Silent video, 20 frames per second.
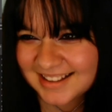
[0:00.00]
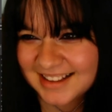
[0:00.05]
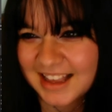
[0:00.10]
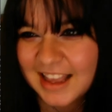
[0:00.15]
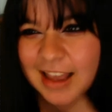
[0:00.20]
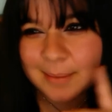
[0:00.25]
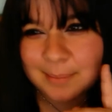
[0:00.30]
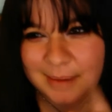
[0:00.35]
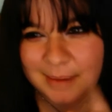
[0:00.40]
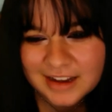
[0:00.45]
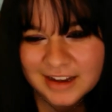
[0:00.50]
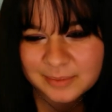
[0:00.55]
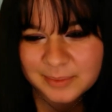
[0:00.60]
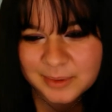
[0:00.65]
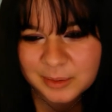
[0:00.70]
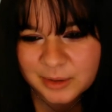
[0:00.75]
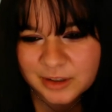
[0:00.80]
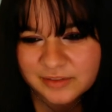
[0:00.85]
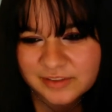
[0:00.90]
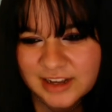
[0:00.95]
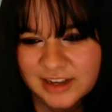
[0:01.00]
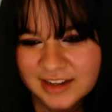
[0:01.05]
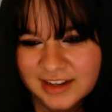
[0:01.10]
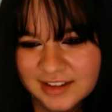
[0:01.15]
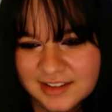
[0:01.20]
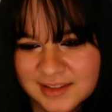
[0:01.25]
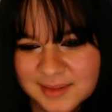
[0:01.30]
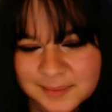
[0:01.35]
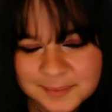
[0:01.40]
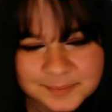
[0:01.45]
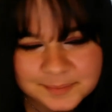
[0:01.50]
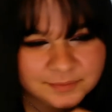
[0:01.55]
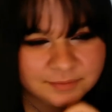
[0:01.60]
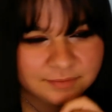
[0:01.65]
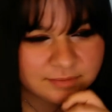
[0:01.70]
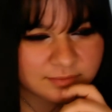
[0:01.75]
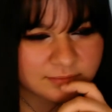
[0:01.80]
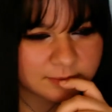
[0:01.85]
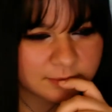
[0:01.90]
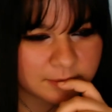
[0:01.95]
It might have been one of Nadia's.
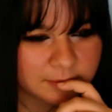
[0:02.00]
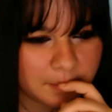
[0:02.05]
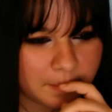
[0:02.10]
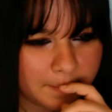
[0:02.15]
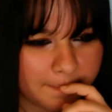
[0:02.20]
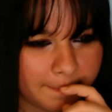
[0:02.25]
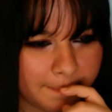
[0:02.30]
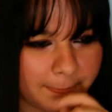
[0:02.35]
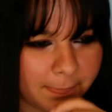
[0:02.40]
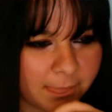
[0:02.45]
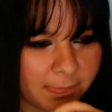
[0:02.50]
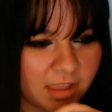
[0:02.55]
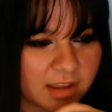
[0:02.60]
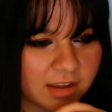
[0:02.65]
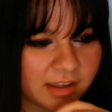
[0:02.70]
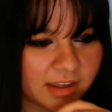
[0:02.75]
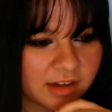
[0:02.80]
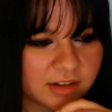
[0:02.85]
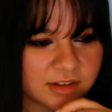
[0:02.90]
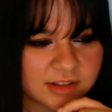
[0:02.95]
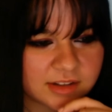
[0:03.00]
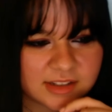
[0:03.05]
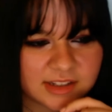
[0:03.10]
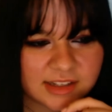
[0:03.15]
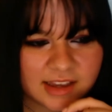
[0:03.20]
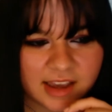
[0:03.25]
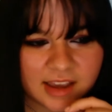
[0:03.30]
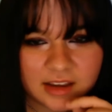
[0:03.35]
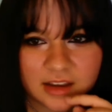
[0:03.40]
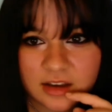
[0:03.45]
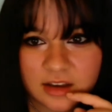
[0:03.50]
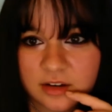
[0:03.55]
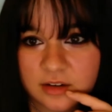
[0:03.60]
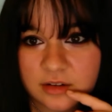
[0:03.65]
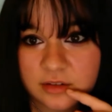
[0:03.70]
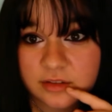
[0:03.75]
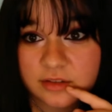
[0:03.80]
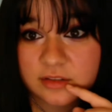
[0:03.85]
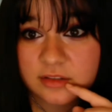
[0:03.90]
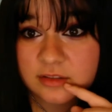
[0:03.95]
Here's
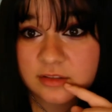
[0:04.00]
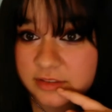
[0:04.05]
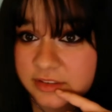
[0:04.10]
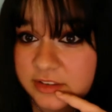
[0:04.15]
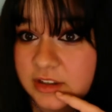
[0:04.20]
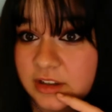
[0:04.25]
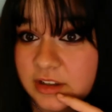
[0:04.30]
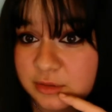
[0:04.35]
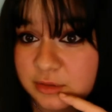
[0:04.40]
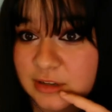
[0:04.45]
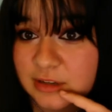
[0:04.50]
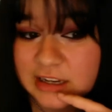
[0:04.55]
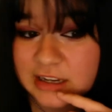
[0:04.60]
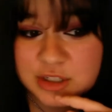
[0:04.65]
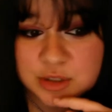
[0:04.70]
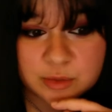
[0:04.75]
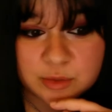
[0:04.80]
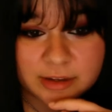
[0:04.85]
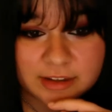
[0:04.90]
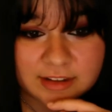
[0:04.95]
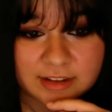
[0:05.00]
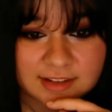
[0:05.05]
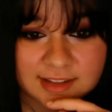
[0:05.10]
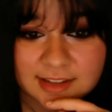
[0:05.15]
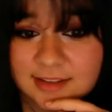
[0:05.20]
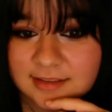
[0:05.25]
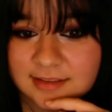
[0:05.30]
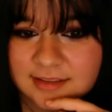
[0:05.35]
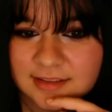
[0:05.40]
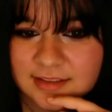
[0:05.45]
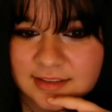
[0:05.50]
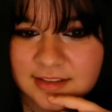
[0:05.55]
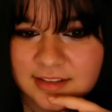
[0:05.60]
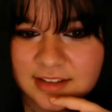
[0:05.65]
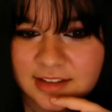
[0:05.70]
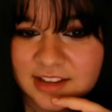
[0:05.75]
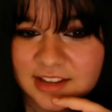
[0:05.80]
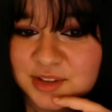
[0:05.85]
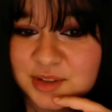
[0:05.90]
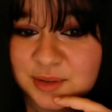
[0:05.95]
Diego, the graduate,
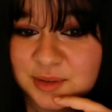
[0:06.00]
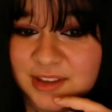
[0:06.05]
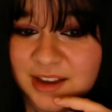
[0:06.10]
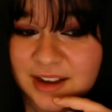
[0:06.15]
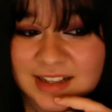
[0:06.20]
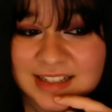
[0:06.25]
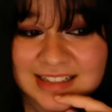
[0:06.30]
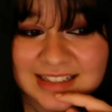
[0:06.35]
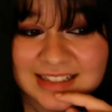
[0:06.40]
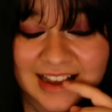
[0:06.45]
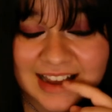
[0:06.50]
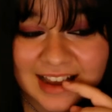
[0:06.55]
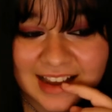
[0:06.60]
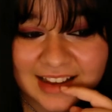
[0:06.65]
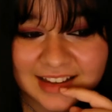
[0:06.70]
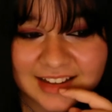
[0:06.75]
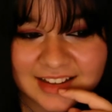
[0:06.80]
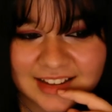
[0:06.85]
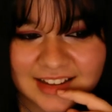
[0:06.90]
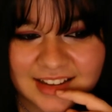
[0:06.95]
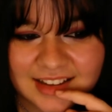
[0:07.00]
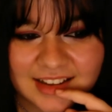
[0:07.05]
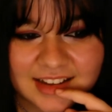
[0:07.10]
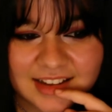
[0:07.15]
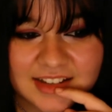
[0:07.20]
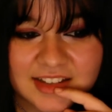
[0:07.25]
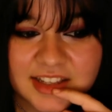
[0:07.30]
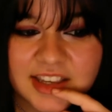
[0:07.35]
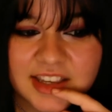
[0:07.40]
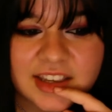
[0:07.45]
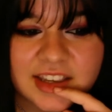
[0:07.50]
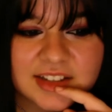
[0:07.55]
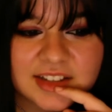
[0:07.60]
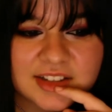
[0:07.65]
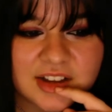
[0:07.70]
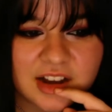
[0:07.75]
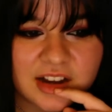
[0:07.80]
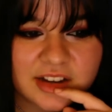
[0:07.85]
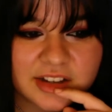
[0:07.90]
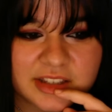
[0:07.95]
in 2009, singing a
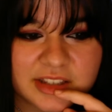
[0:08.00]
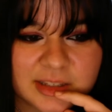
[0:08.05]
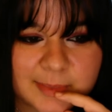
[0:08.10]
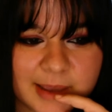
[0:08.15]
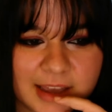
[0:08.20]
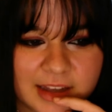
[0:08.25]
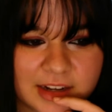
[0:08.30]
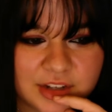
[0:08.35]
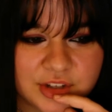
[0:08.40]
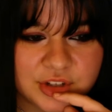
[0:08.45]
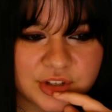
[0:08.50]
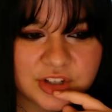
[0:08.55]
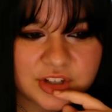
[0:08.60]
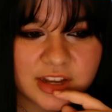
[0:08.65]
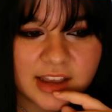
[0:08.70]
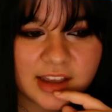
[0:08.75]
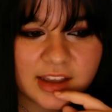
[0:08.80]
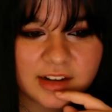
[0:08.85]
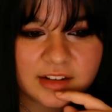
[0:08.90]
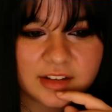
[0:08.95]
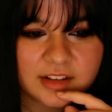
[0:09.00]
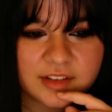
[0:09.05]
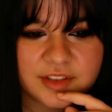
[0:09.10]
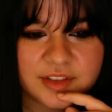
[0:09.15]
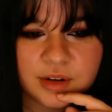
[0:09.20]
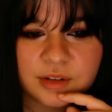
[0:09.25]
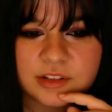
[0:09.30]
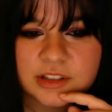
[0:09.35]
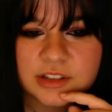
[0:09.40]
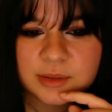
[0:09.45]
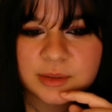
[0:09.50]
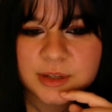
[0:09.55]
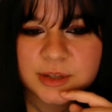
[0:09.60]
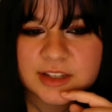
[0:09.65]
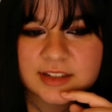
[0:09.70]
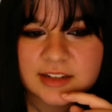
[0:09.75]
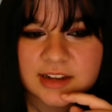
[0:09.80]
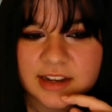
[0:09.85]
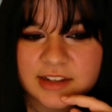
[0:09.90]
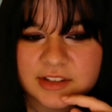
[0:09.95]
song in Spanish, and the only
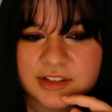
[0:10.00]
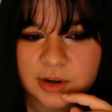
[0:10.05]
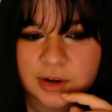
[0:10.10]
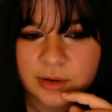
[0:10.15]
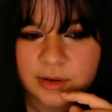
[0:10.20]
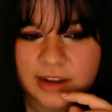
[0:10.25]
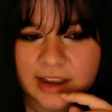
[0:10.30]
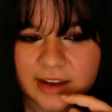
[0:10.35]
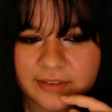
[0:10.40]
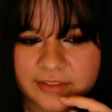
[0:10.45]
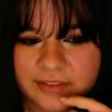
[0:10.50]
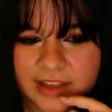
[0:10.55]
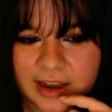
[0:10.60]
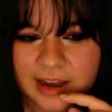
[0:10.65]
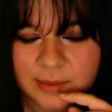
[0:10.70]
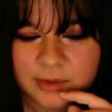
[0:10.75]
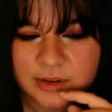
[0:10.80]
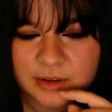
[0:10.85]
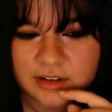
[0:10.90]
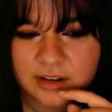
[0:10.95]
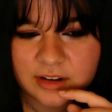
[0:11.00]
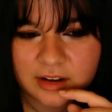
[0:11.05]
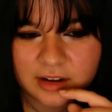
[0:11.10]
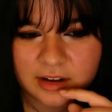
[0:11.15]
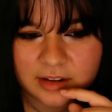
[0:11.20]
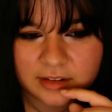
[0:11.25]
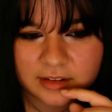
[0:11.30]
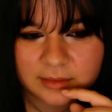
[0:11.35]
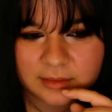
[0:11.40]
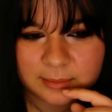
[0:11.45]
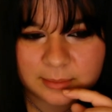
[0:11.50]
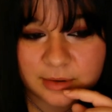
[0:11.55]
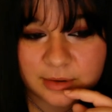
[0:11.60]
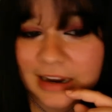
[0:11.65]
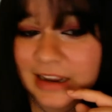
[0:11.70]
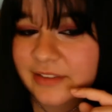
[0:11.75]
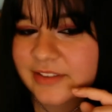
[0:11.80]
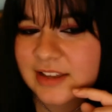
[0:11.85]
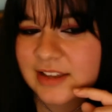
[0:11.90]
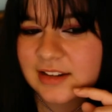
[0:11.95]
reason I don't have that one on
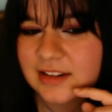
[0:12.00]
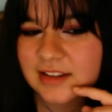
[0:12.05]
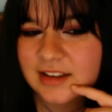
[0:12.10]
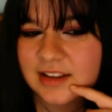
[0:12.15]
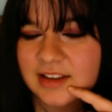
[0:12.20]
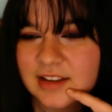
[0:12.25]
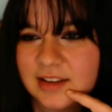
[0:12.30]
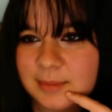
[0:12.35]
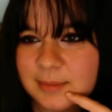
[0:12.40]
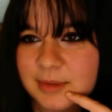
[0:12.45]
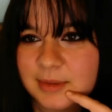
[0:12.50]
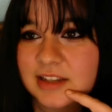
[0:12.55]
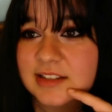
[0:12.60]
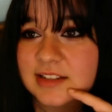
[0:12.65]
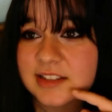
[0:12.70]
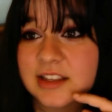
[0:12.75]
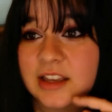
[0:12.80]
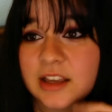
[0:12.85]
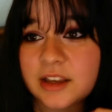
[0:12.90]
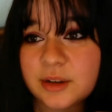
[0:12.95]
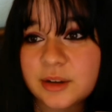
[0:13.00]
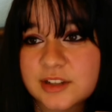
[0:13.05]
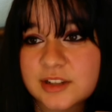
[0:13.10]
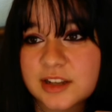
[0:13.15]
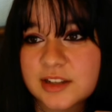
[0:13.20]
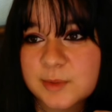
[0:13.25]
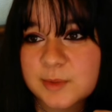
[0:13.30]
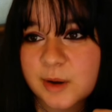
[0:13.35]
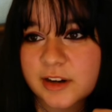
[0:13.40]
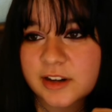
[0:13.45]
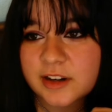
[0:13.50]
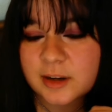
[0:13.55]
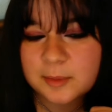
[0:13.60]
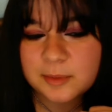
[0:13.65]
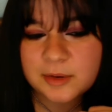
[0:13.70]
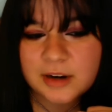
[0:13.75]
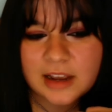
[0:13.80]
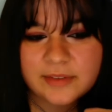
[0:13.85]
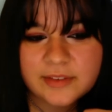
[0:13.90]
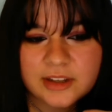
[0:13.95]
private, because Diego does want it on
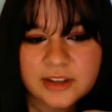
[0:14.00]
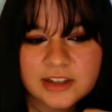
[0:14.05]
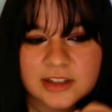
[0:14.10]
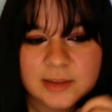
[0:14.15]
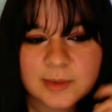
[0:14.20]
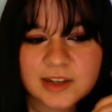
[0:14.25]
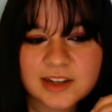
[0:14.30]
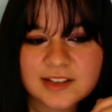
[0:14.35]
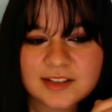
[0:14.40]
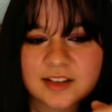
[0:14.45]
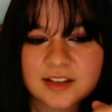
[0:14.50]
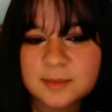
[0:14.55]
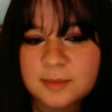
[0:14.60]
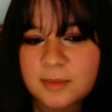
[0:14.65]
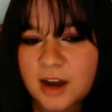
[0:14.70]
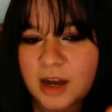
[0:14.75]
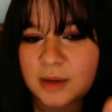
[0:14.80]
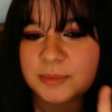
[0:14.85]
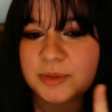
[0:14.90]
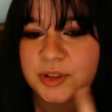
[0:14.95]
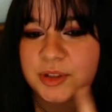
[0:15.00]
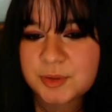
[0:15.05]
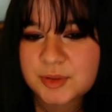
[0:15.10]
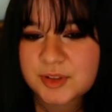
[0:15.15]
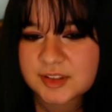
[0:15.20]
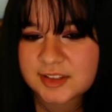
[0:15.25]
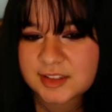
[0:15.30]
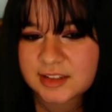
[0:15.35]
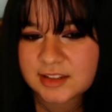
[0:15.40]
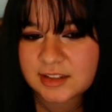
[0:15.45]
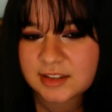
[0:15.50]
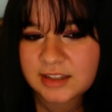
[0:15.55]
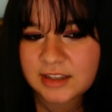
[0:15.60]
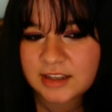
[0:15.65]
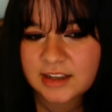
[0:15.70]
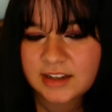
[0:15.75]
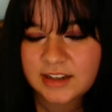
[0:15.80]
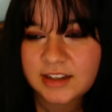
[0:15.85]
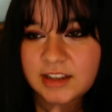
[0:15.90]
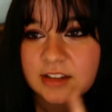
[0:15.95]
private, is because his mom uses it
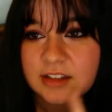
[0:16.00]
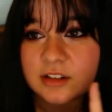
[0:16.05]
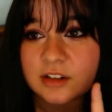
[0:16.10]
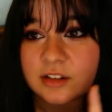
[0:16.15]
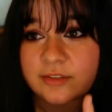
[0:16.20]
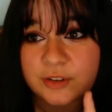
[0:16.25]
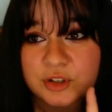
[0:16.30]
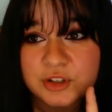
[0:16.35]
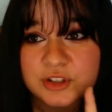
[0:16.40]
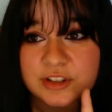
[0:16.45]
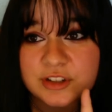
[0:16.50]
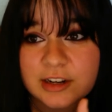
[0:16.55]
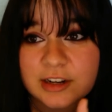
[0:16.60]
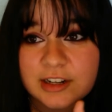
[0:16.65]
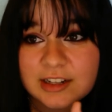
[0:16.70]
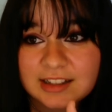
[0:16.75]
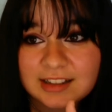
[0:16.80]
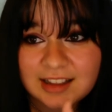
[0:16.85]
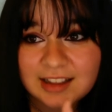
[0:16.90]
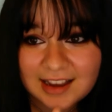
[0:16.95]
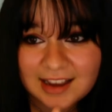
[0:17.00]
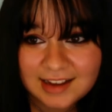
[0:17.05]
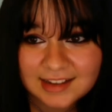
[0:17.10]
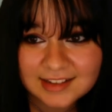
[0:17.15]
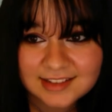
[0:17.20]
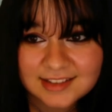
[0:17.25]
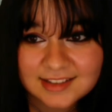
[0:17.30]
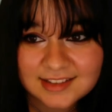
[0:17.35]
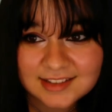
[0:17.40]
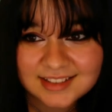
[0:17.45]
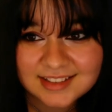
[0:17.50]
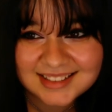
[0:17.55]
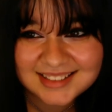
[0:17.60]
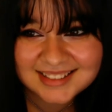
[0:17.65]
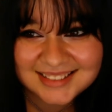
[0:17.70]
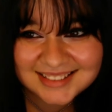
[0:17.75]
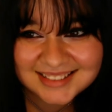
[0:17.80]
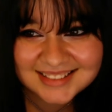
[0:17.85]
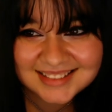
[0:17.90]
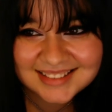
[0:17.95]
in her first grade class.
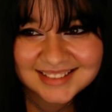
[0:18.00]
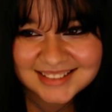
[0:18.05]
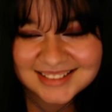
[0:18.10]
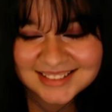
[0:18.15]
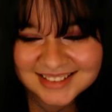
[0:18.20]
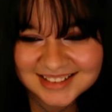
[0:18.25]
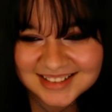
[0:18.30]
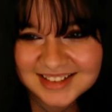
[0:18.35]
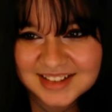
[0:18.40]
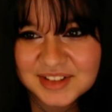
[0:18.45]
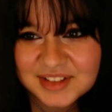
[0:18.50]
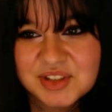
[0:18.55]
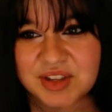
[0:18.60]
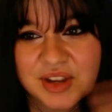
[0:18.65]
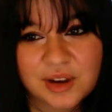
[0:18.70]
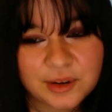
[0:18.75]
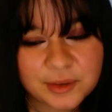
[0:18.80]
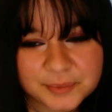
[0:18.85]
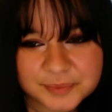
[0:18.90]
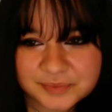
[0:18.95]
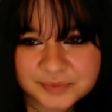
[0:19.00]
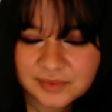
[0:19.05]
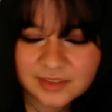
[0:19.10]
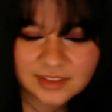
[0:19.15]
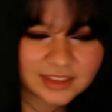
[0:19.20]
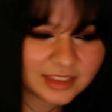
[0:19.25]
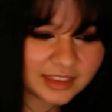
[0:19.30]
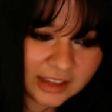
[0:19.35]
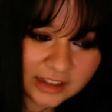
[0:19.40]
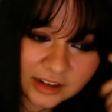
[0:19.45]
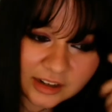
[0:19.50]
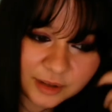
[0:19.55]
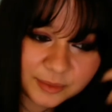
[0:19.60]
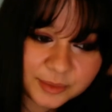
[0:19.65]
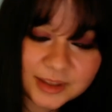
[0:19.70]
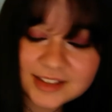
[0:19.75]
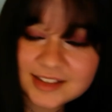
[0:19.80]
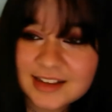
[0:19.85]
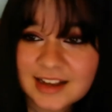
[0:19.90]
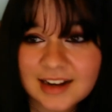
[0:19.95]
So, you know,
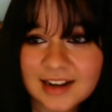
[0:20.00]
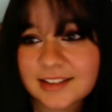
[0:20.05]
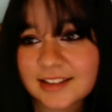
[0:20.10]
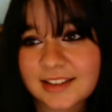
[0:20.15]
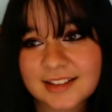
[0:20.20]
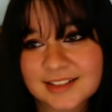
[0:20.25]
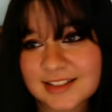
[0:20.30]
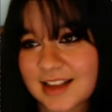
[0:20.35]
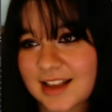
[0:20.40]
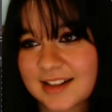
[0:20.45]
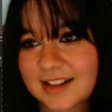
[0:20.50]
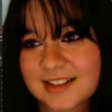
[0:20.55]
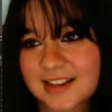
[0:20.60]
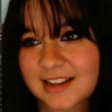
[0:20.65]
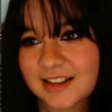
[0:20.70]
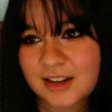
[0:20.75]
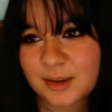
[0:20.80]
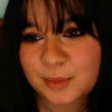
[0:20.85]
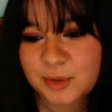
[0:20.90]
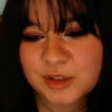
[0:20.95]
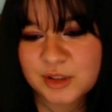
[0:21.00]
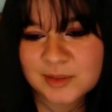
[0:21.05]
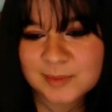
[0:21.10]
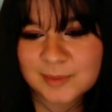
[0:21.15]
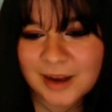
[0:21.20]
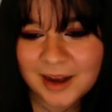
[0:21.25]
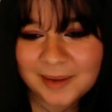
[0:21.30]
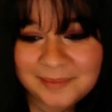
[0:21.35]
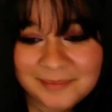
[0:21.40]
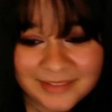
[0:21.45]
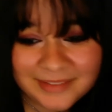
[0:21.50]
he's gotta take it up with his mom.